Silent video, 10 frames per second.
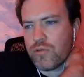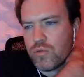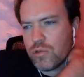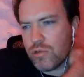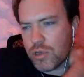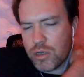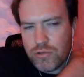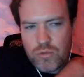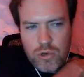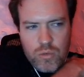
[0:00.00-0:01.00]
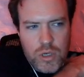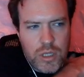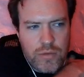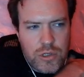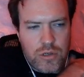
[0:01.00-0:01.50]
I was wondering why that
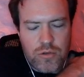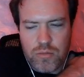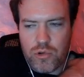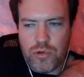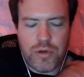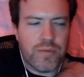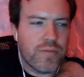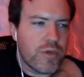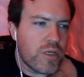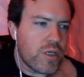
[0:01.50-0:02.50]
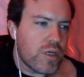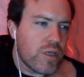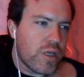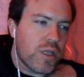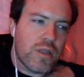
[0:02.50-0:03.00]
was so important.
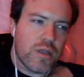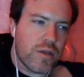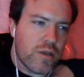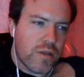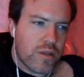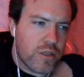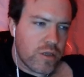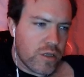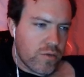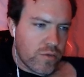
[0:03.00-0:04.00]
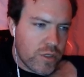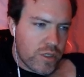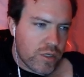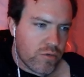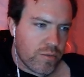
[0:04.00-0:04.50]
And then I didn't realize the
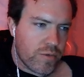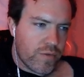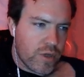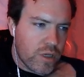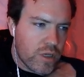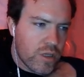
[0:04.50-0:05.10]
Crepify.